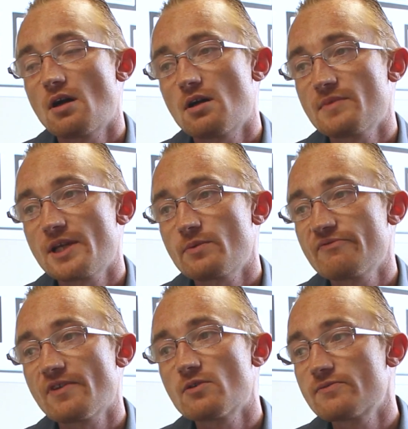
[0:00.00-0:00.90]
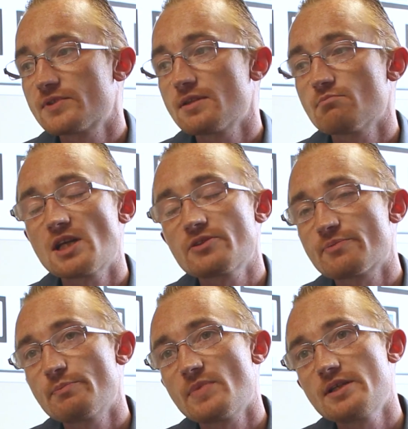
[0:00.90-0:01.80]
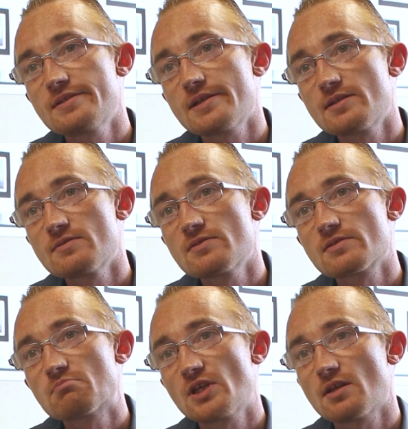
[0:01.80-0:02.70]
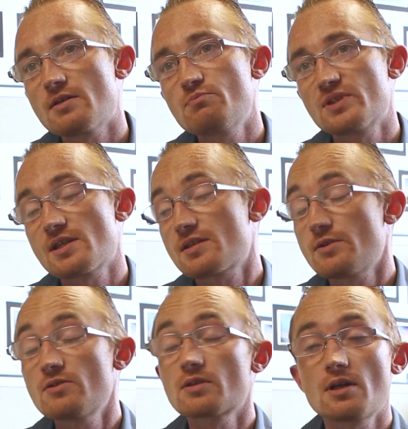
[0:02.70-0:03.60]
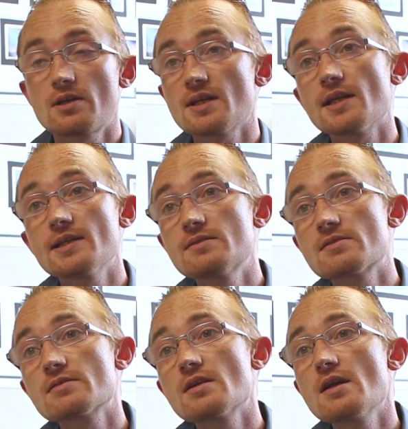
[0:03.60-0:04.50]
I'm now involved in management meetings, particularly on client leads.